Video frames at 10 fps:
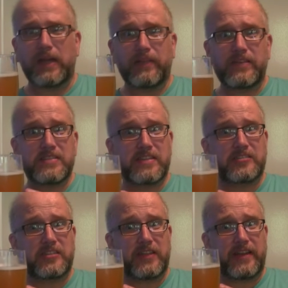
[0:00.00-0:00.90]
this is
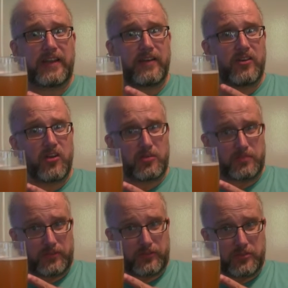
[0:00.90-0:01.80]
actually not
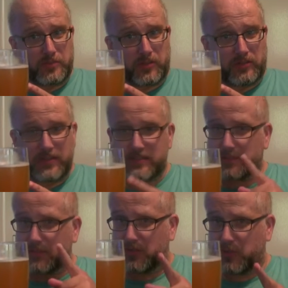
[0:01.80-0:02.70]
my first bottle of this.
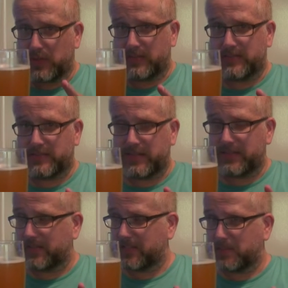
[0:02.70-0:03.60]
I'm not going
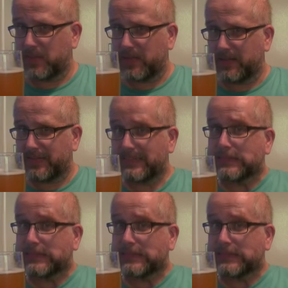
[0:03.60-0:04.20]
into this blind.